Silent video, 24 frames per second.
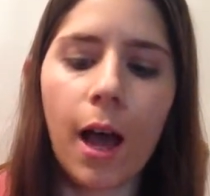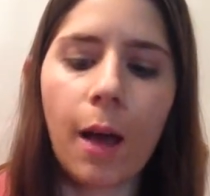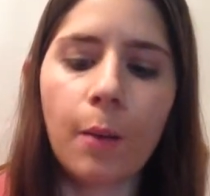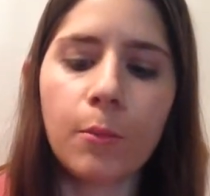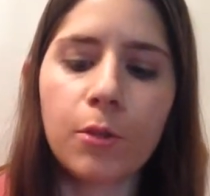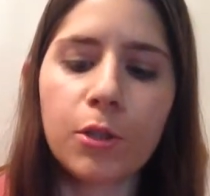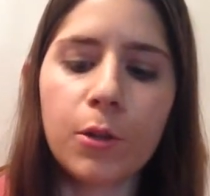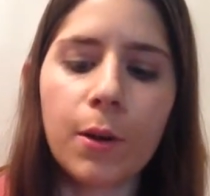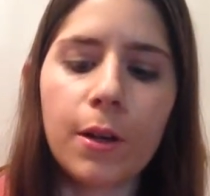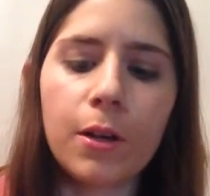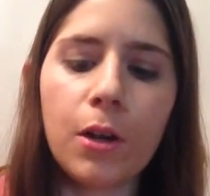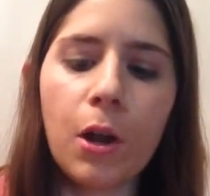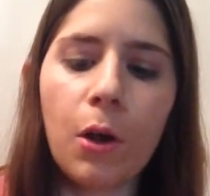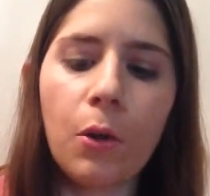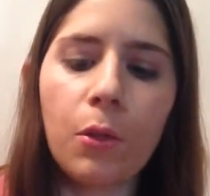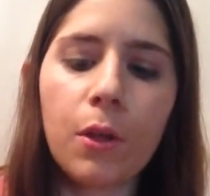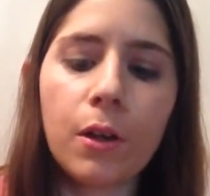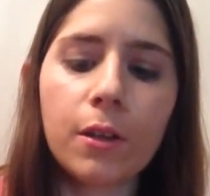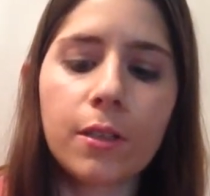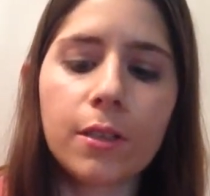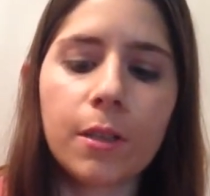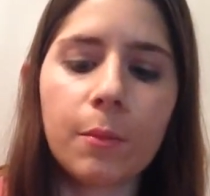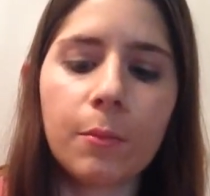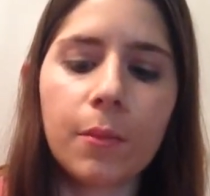So I know
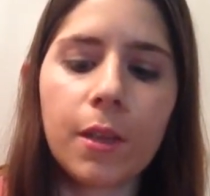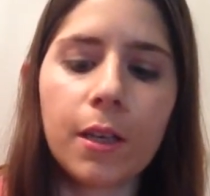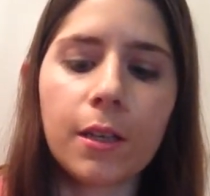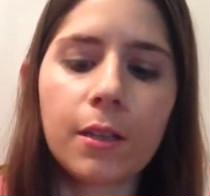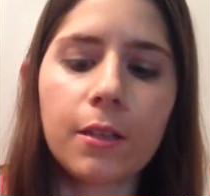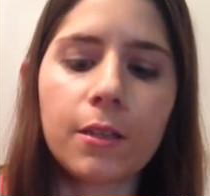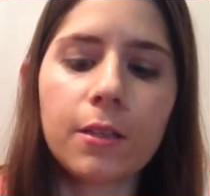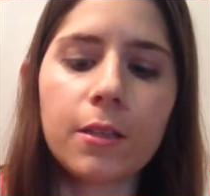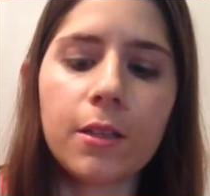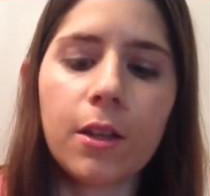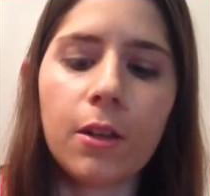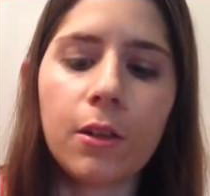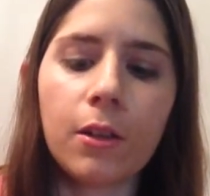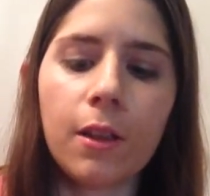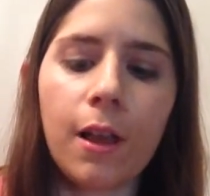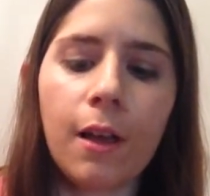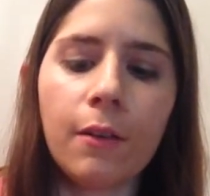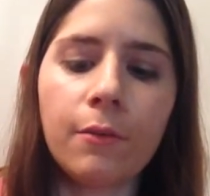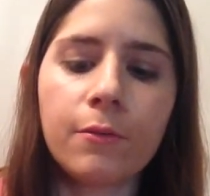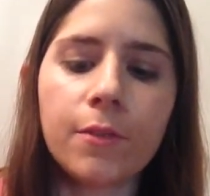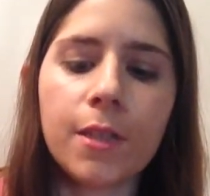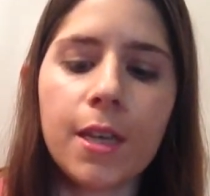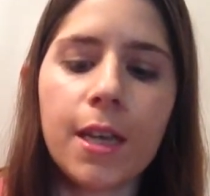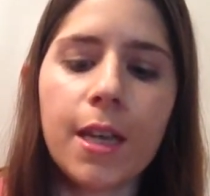there's something still
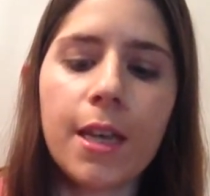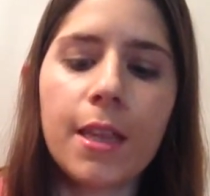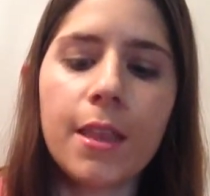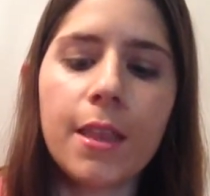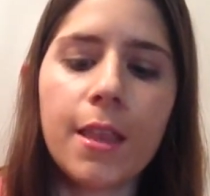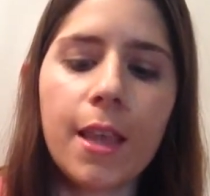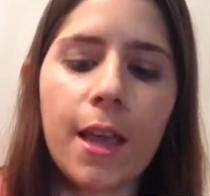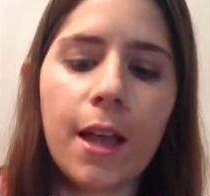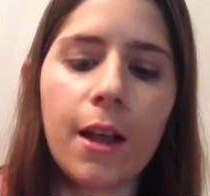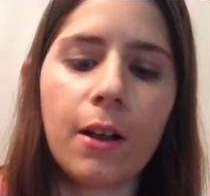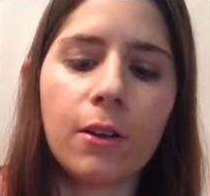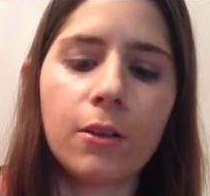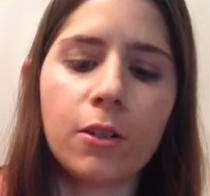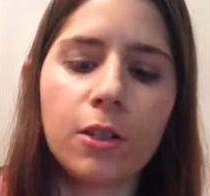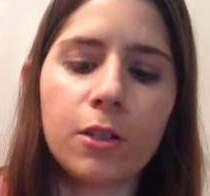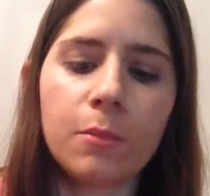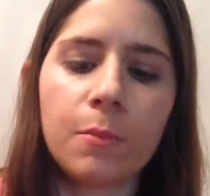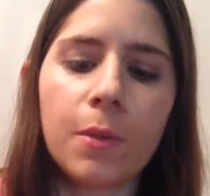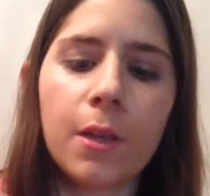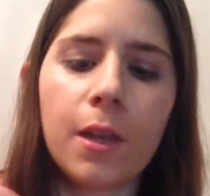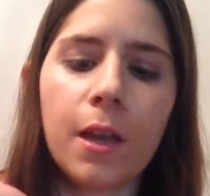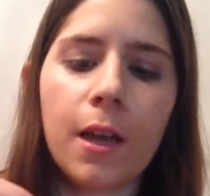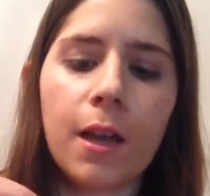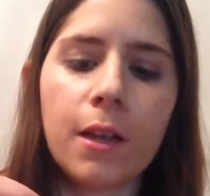left in there just
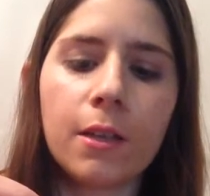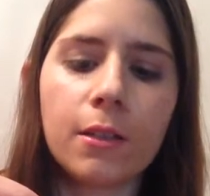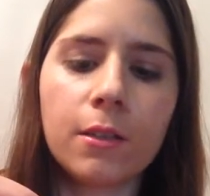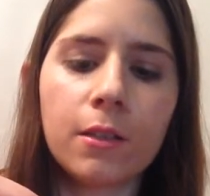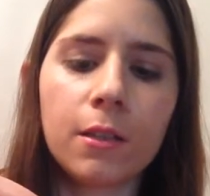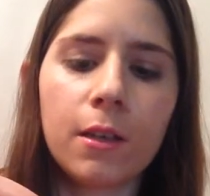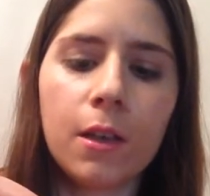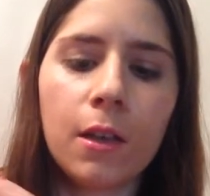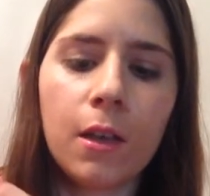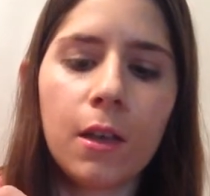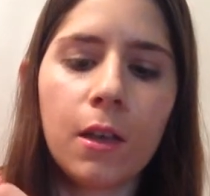because